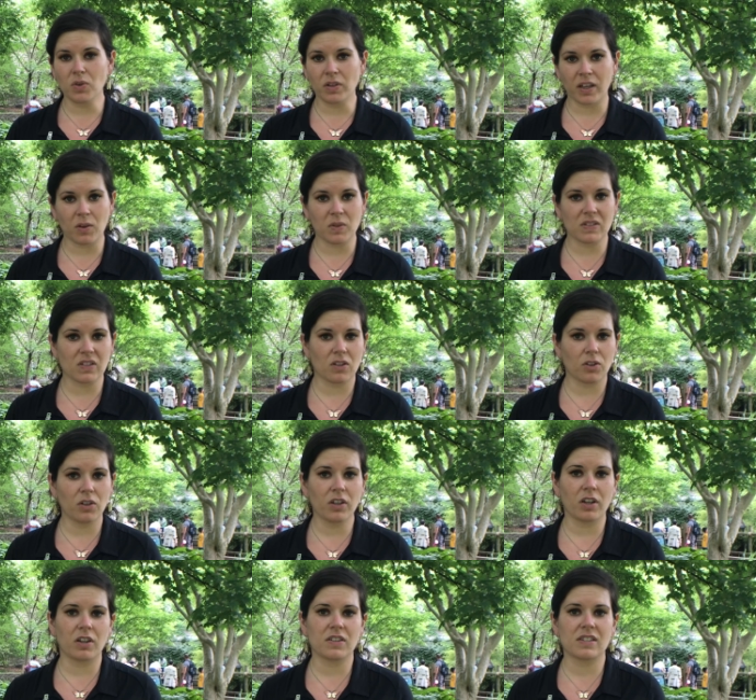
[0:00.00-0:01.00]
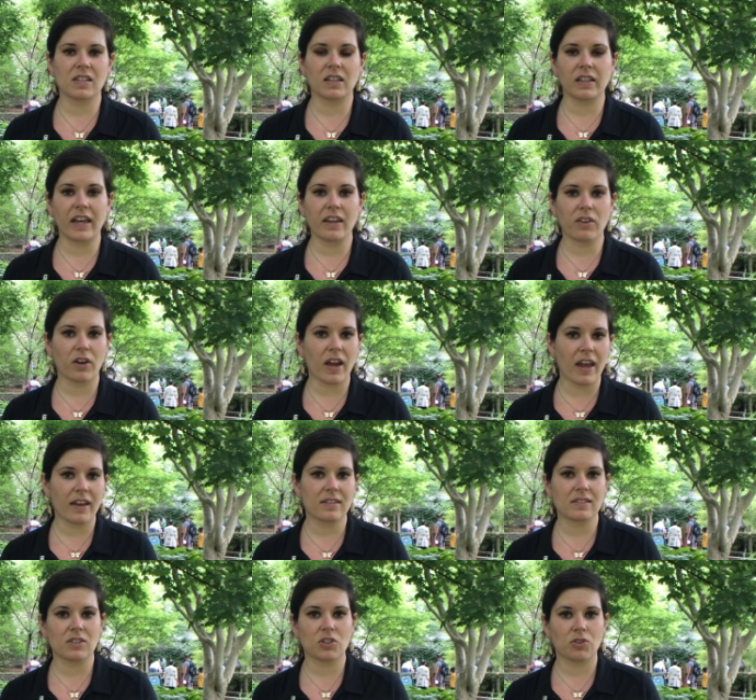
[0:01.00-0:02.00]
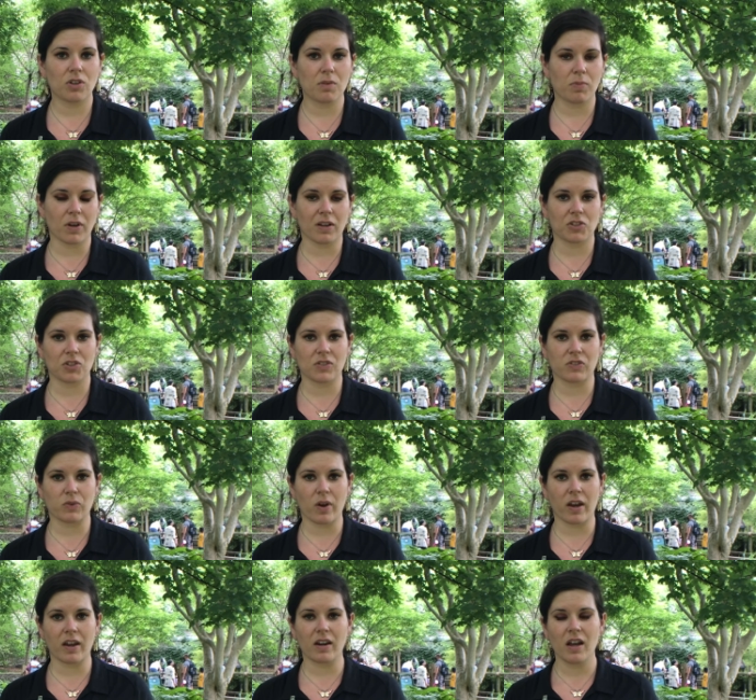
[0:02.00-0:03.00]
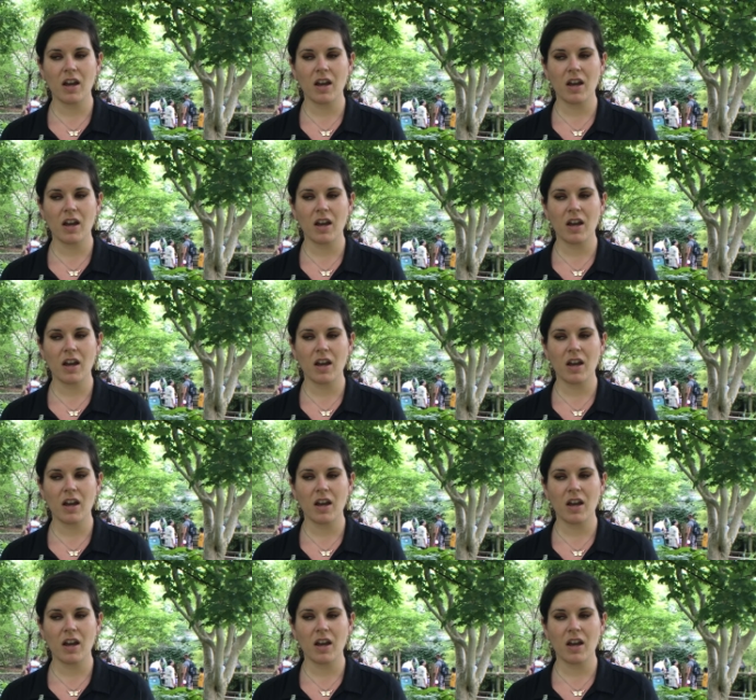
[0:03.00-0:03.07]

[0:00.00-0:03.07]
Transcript: like we said earlier, is they lay their eggs in tree branches, right?